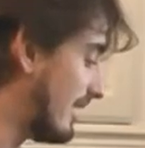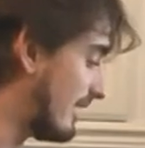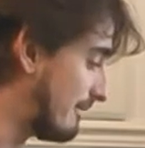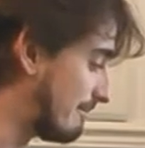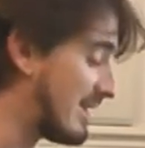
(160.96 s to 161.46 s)

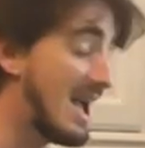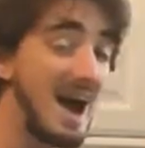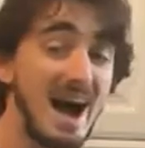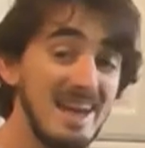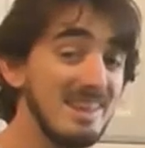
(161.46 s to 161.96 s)

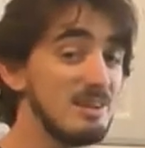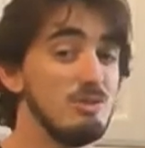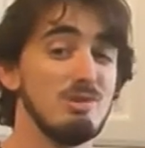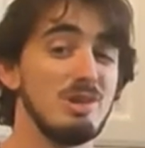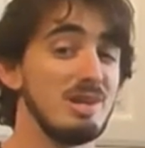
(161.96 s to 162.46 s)
I like
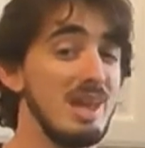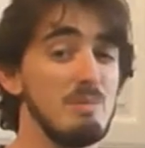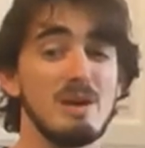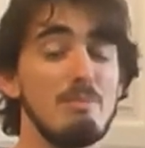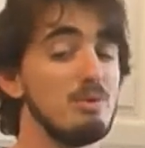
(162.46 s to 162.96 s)
to run the
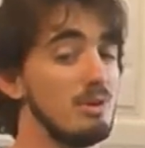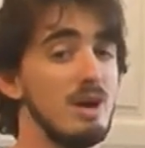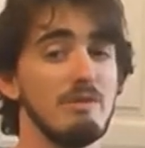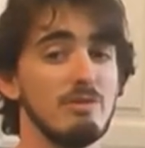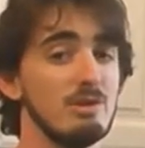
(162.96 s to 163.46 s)
gamut. I put a
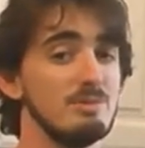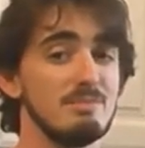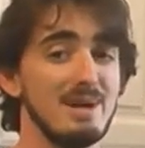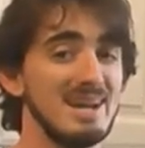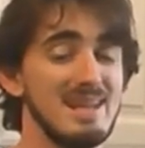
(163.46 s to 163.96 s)
lot of herbs
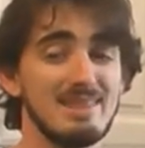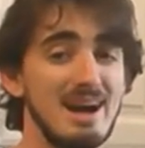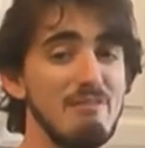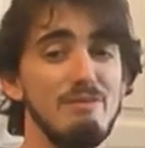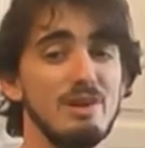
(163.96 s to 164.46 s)
in mine.
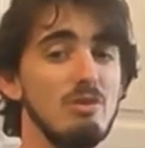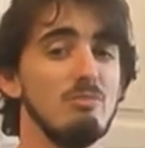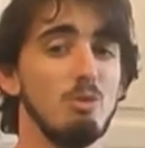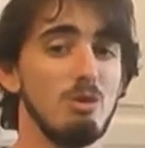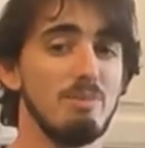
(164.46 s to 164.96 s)
I figure
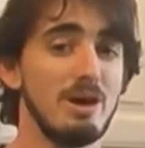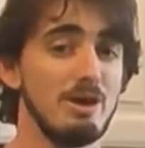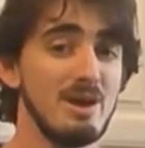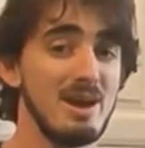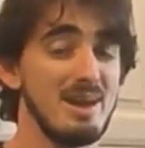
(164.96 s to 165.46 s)
the more the
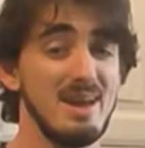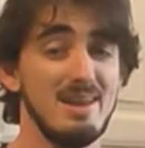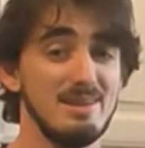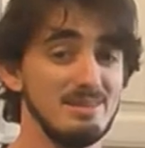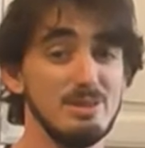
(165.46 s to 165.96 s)
better,
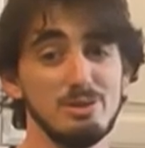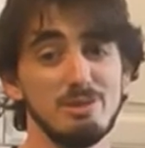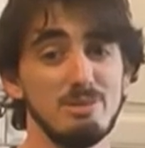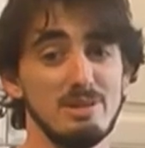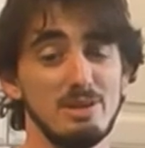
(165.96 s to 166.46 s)
and until
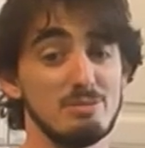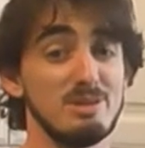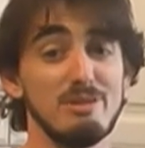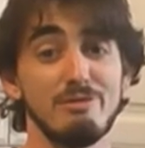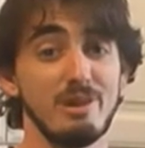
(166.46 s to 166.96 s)
somebody tells
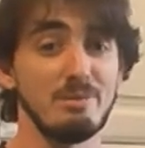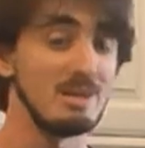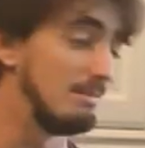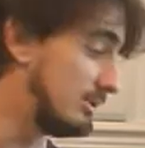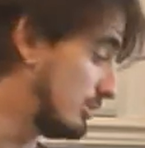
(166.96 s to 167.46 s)
me different, I'm going to keep